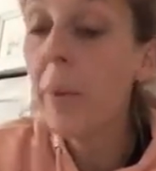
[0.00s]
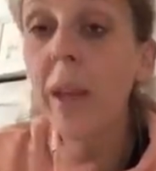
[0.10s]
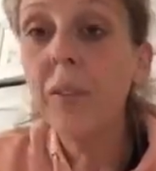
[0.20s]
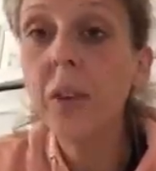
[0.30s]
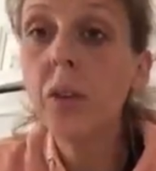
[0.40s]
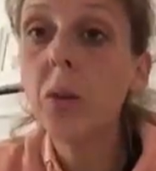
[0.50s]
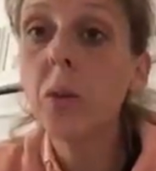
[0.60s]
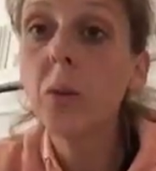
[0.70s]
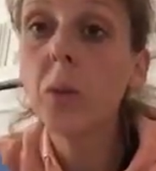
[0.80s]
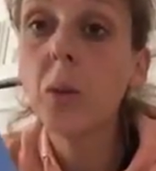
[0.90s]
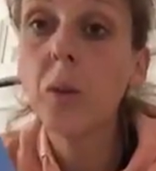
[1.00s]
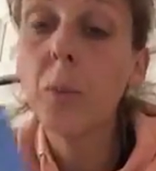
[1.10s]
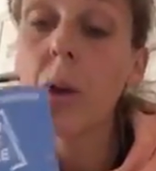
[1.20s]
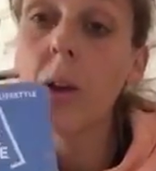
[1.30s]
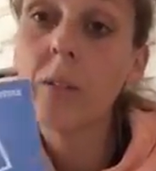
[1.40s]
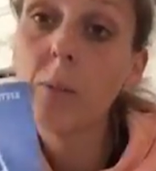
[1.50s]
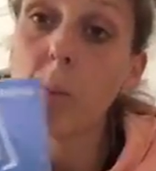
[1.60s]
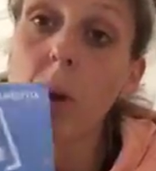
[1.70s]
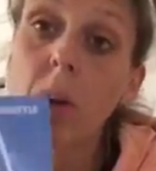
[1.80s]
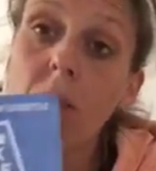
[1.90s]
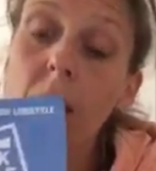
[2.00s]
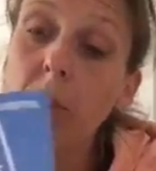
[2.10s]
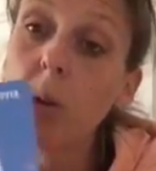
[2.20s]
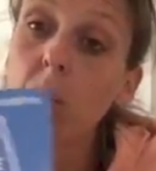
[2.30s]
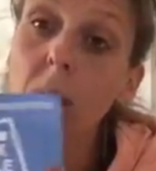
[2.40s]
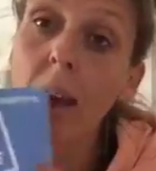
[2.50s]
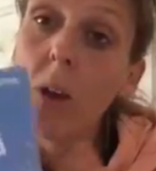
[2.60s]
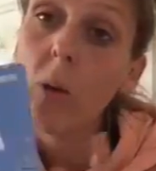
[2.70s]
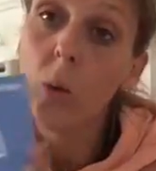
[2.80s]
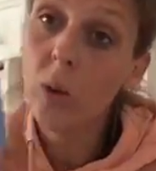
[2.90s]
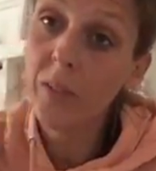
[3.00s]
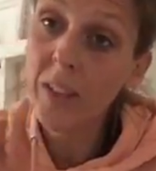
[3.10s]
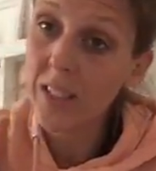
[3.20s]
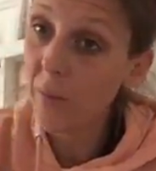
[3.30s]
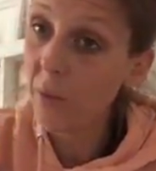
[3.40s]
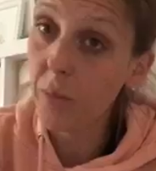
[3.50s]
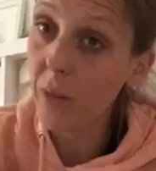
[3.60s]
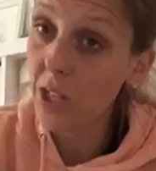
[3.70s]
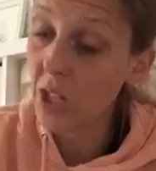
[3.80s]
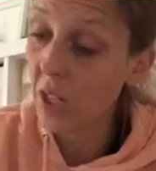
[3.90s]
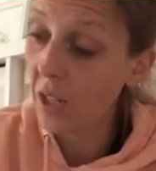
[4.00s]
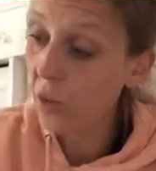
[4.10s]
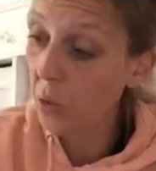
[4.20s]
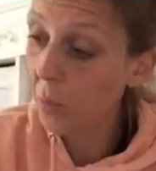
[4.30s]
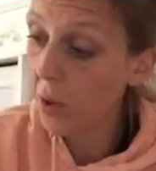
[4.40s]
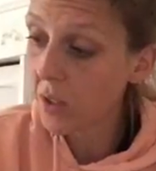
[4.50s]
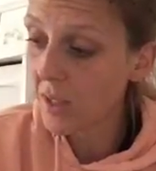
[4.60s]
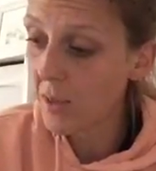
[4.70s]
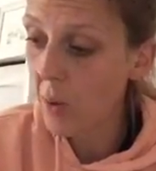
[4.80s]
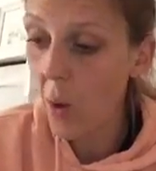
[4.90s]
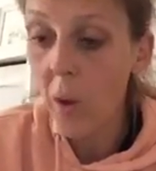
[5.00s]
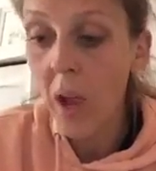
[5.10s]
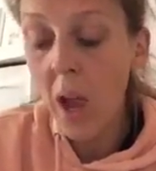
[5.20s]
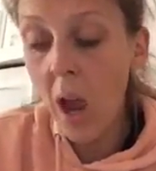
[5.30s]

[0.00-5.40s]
But if you do do the pro program, you will get all of this information in your box as well.